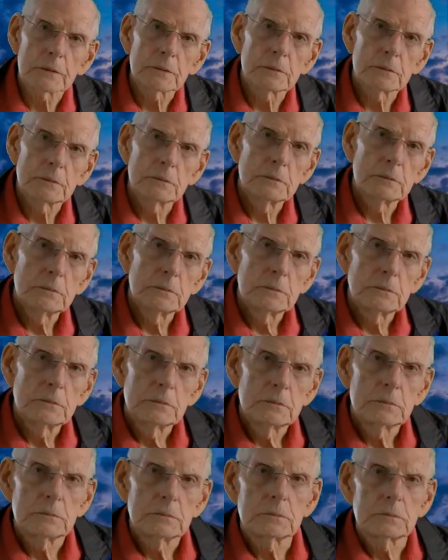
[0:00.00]

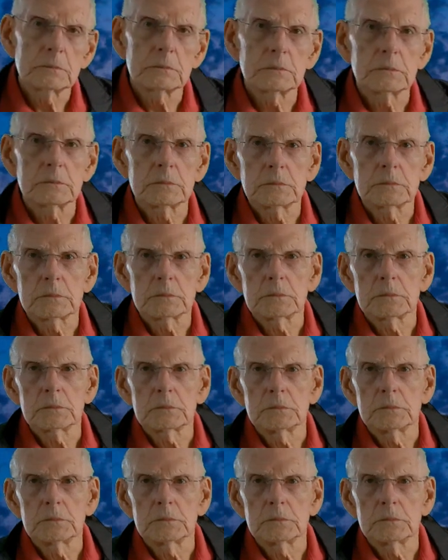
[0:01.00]
No one is speaking in this clip.